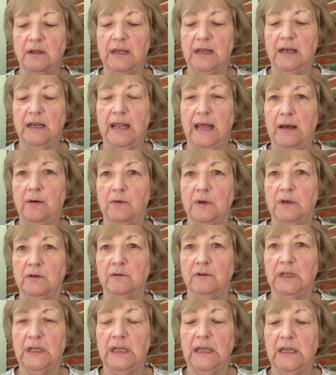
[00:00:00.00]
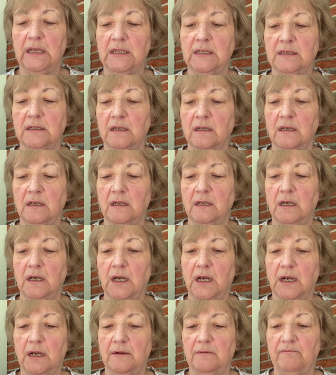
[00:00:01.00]
And that one really is,
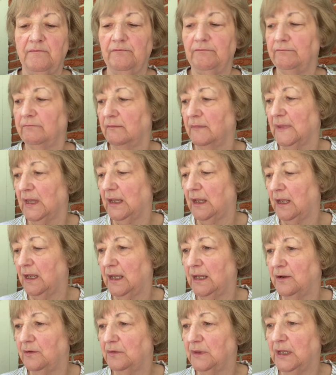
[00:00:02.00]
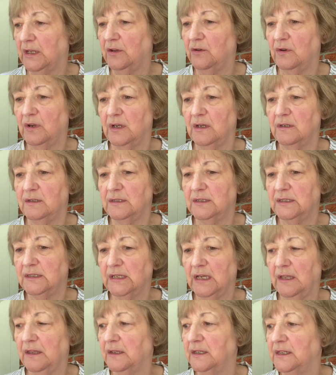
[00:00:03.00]
I don't think you could
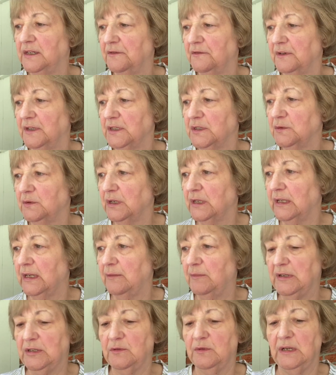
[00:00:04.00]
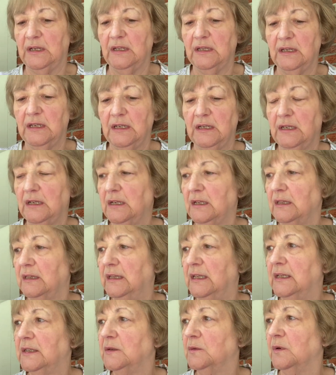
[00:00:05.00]
tell the difference really between
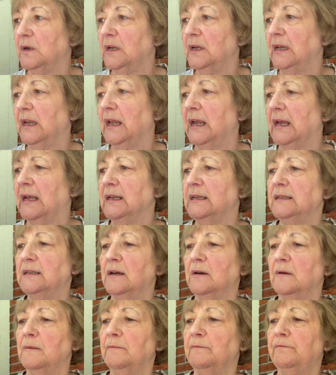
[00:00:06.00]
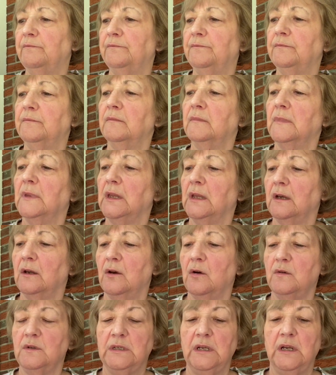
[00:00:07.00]
this one and the
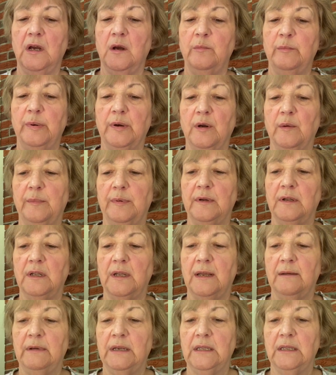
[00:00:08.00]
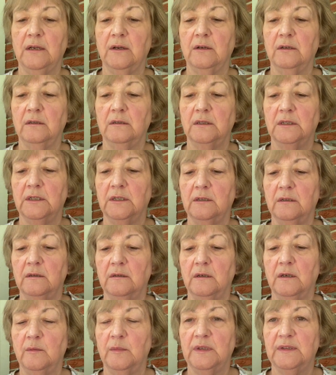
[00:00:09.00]
Cozy Cub Purple. I mean, they're
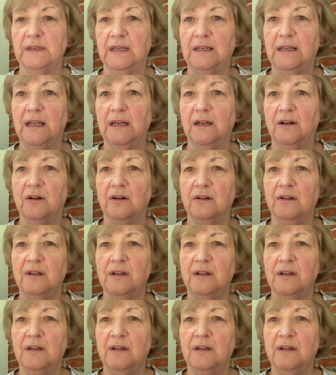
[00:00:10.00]
almost identical.